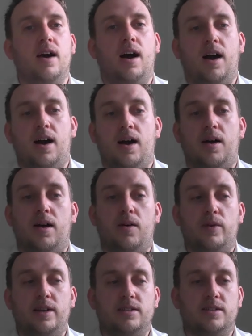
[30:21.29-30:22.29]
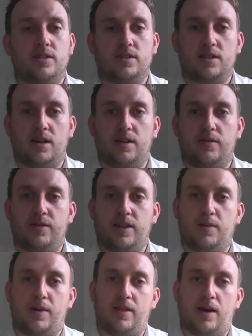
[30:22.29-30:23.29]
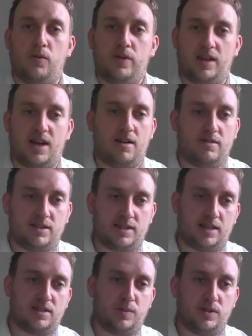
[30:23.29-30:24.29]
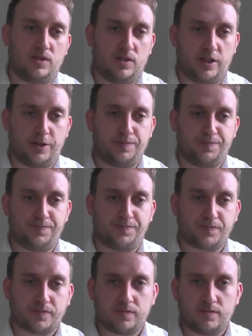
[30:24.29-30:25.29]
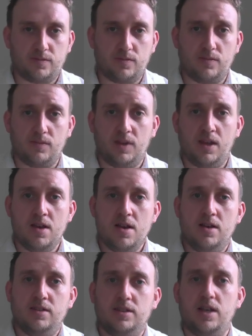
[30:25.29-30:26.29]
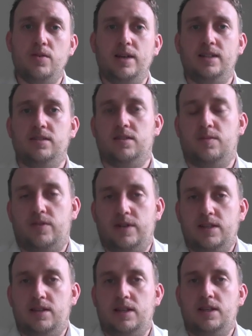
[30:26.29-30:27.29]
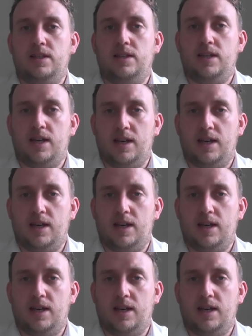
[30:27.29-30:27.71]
We need to just kind of think about that within our assessments too. So in summary, the